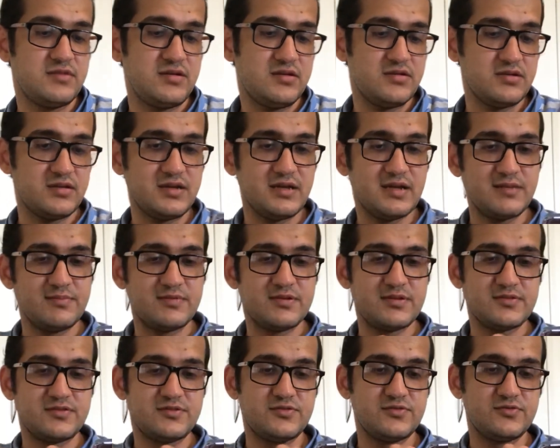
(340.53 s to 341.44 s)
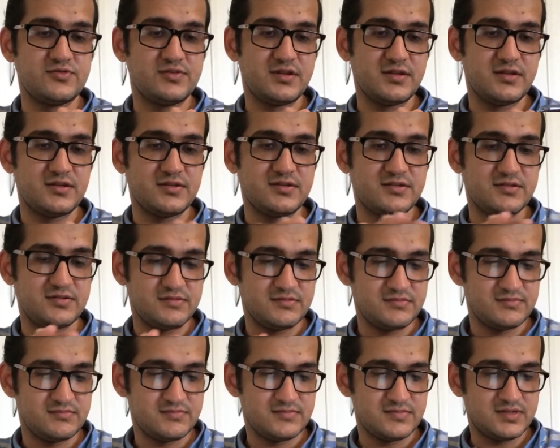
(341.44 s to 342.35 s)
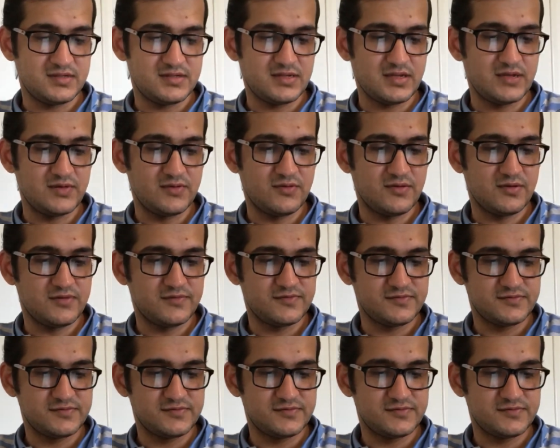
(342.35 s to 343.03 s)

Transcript: Okay, I'm going to choose English as I know of.